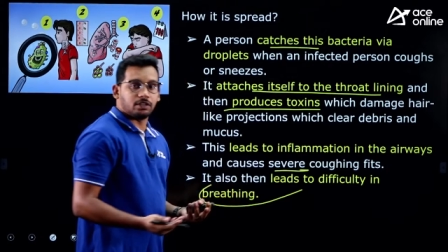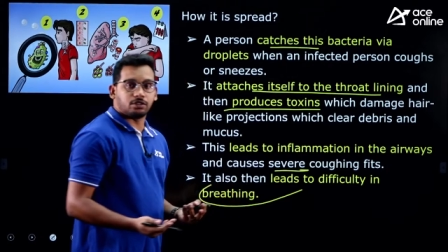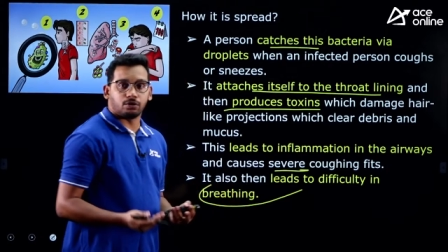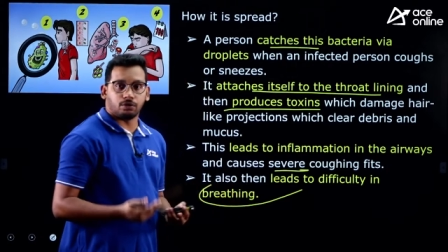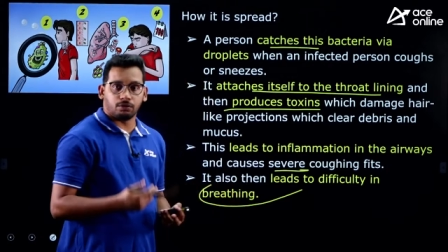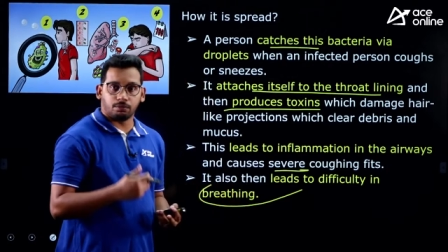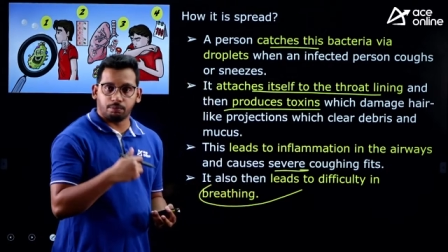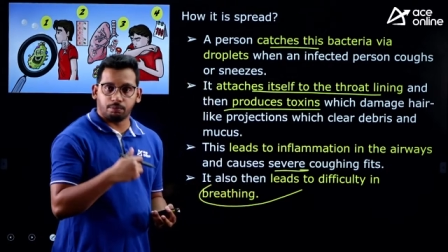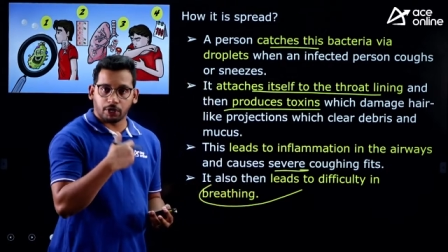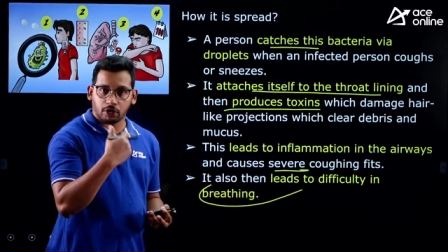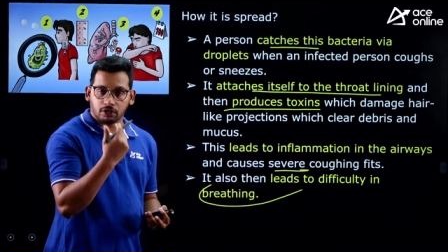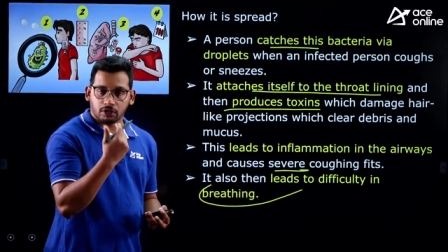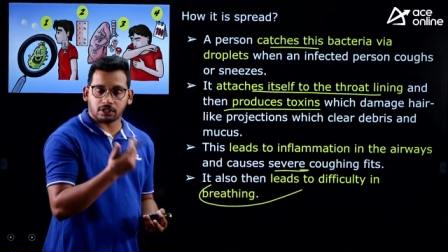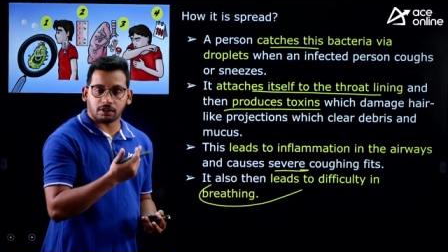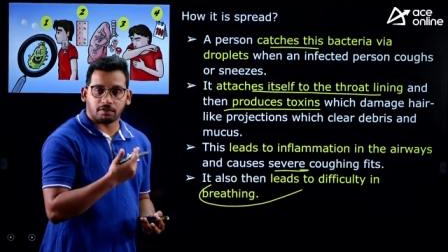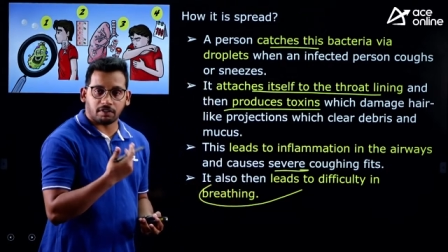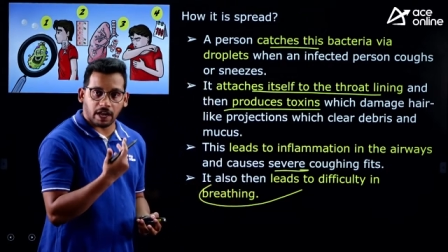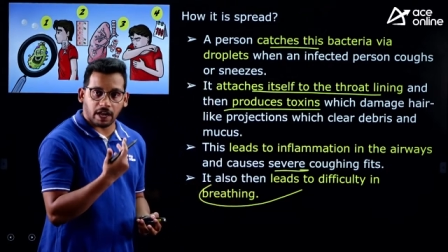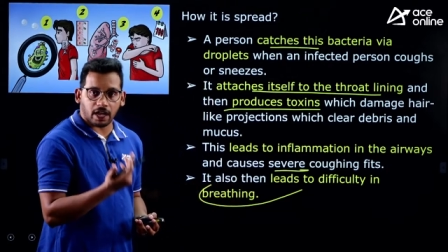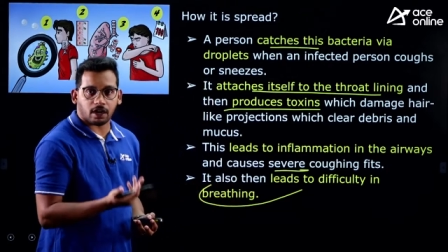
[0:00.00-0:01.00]
So, because
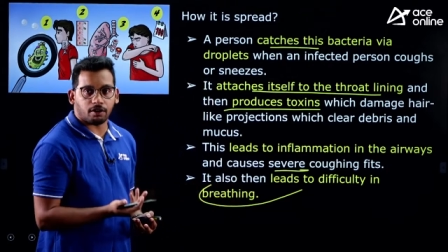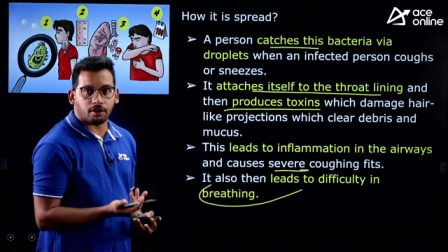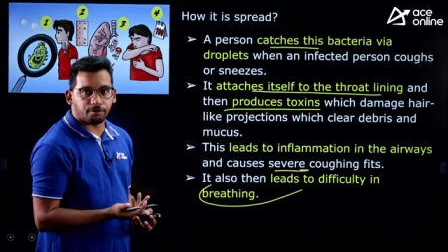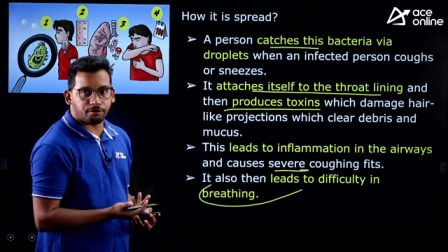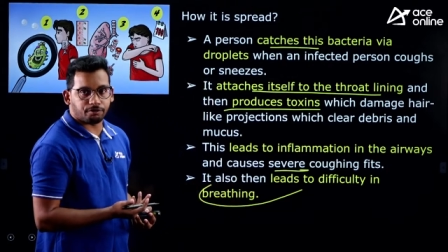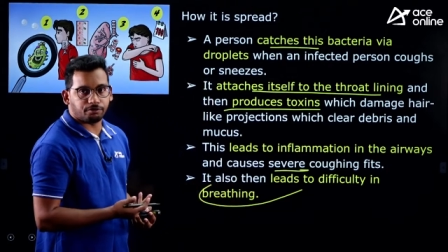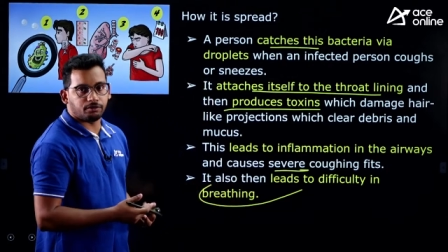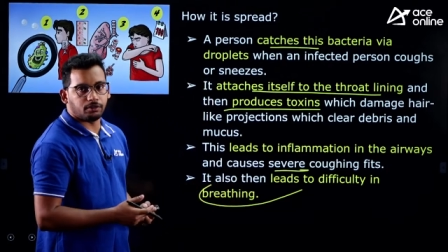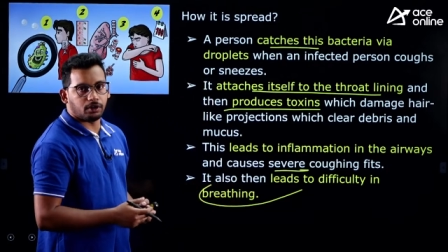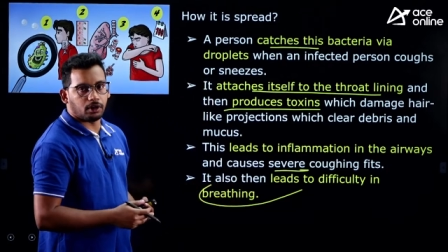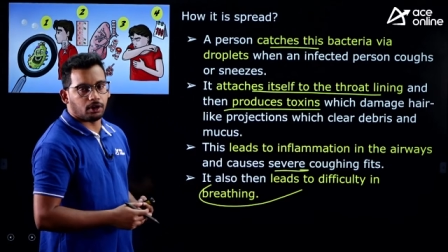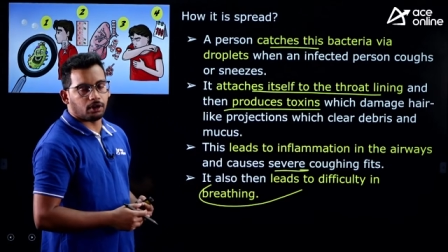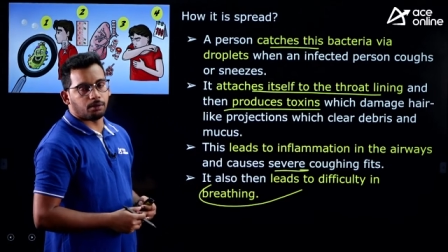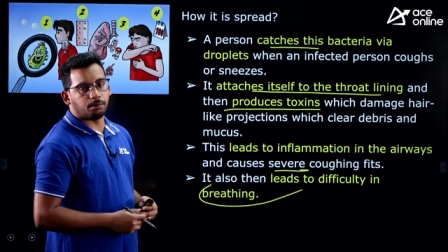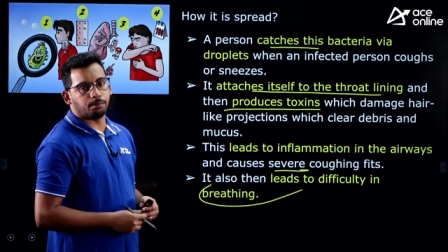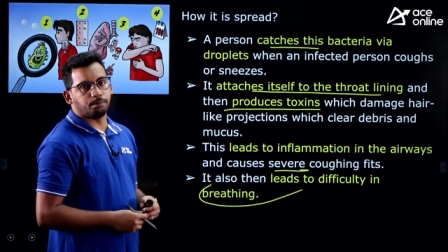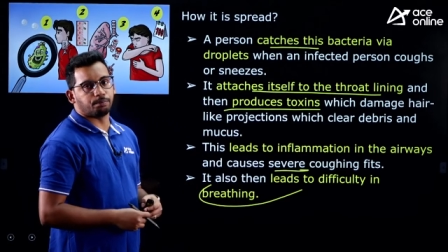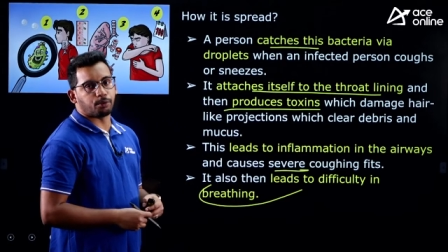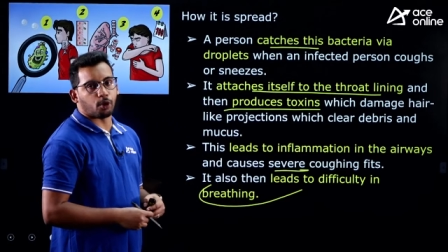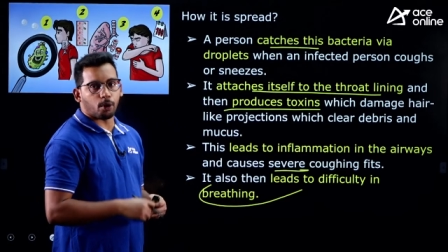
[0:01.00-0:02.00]
of lack of uh,
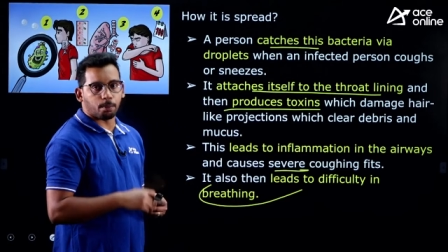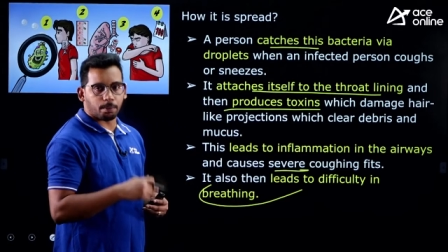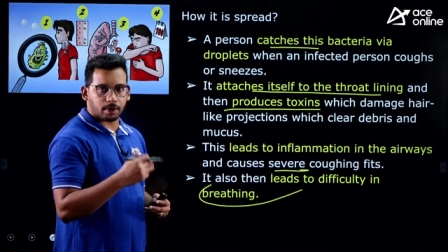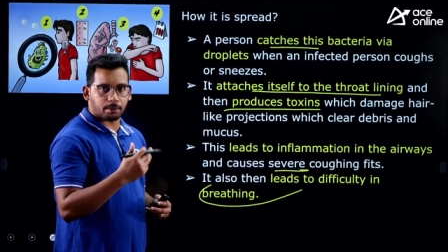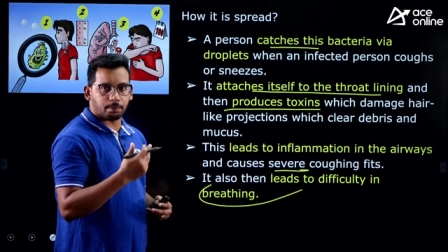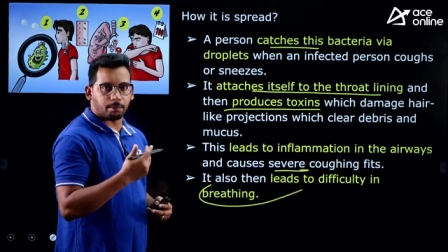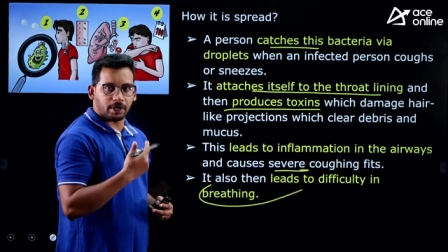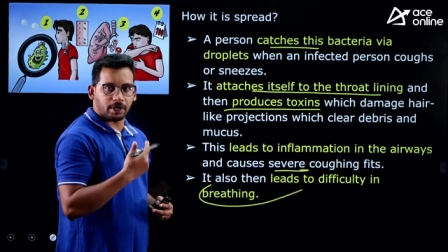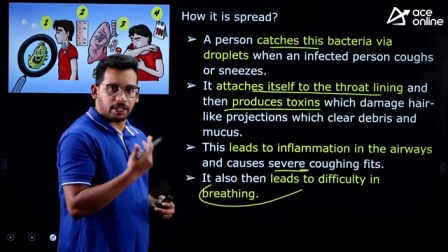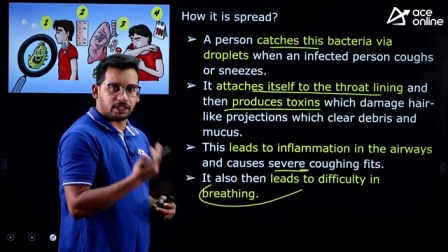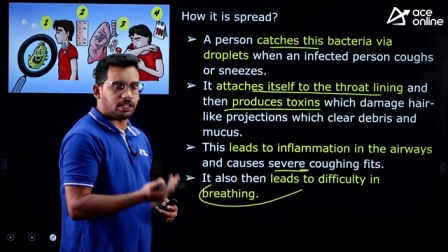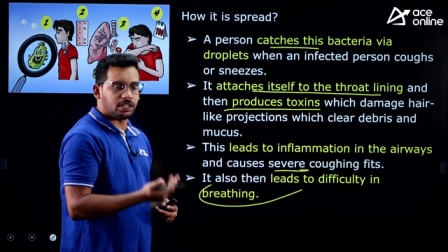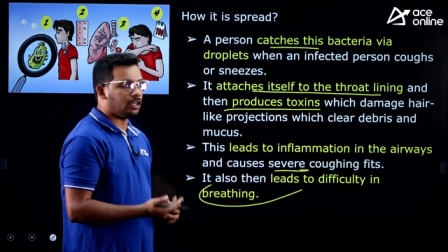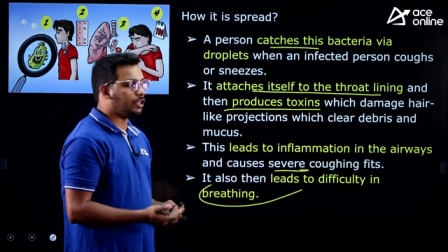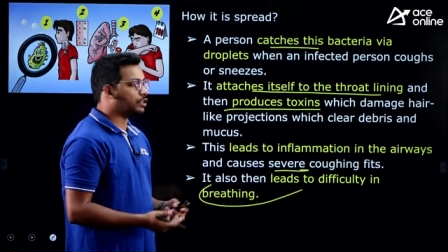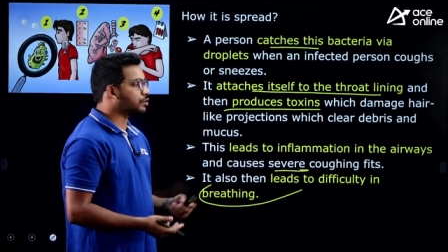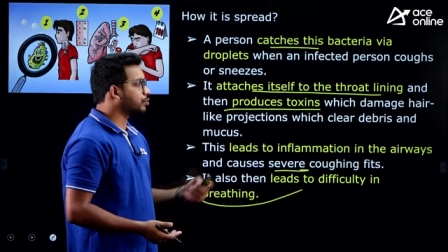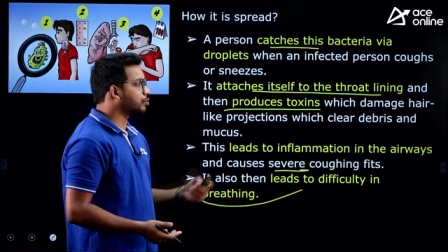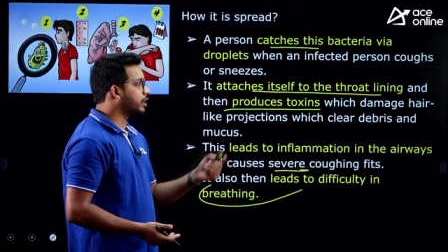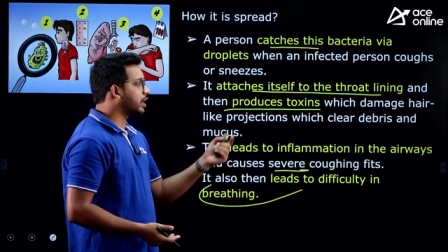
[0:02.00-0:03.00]
proper breathing,
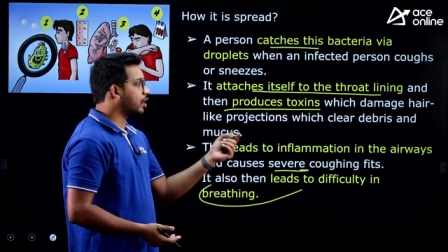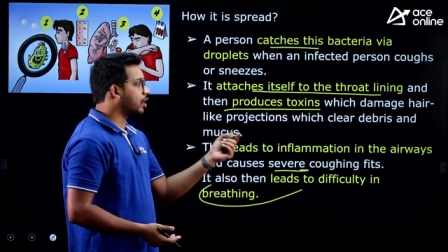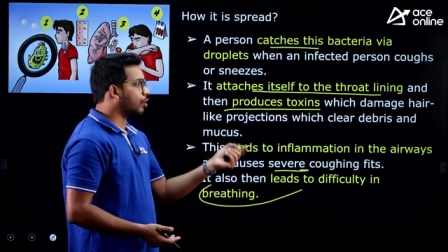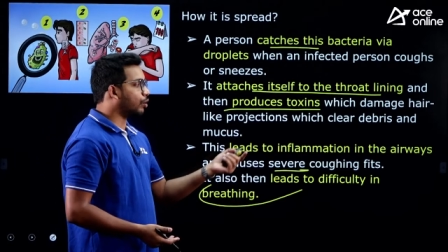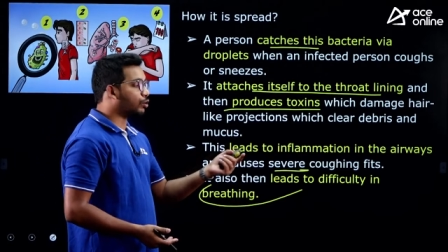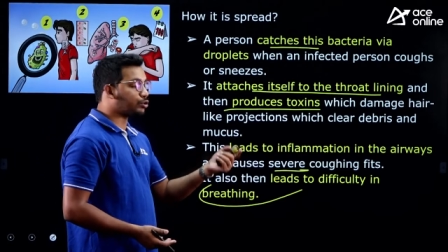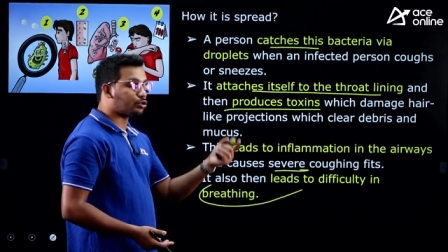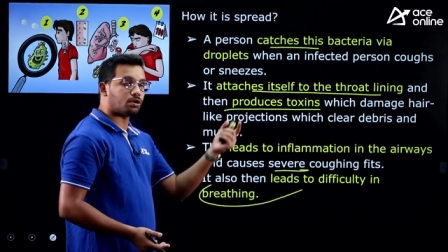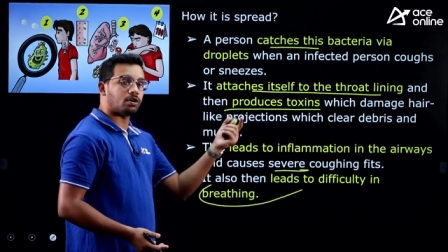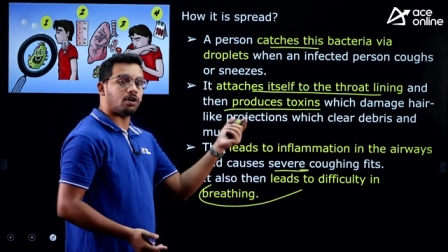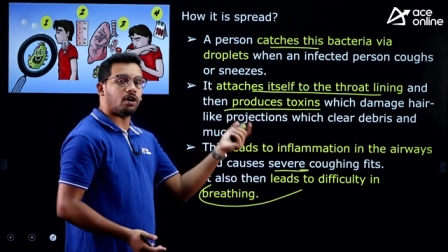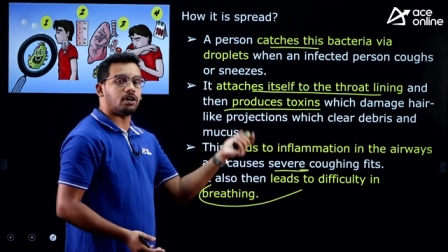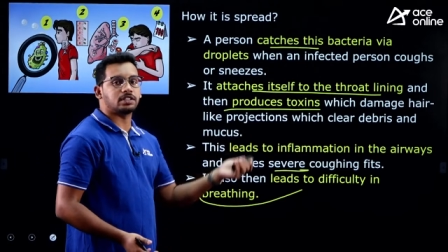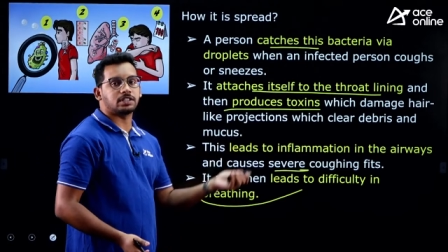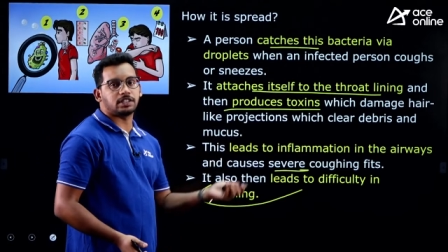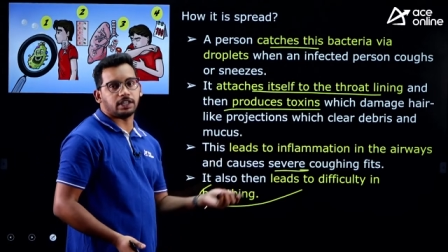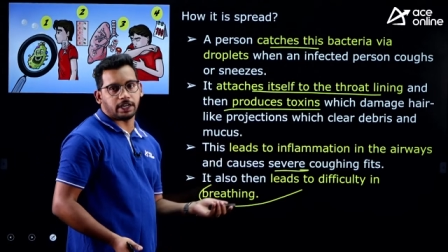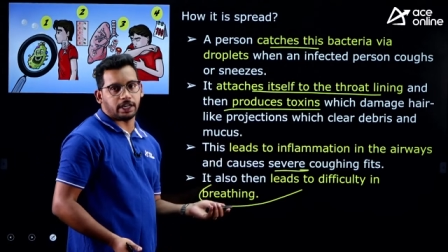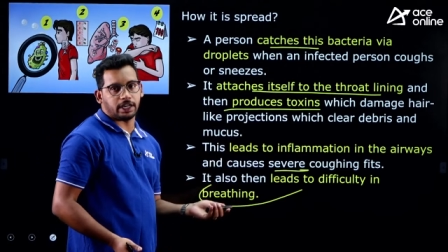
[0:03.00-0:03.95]
so it can also cause the